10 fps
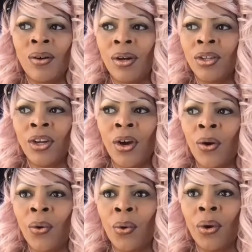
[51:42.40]
You
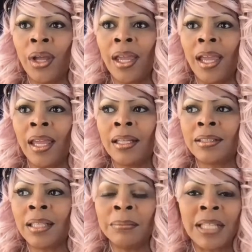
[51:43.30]
know, and
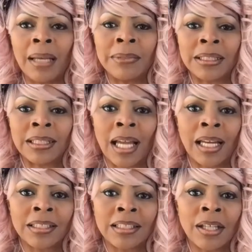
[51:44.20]
sometimes it's not
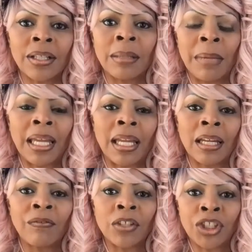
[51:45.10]
necessarily making
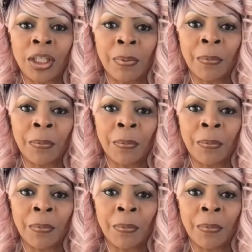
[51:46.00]
it for cheaper,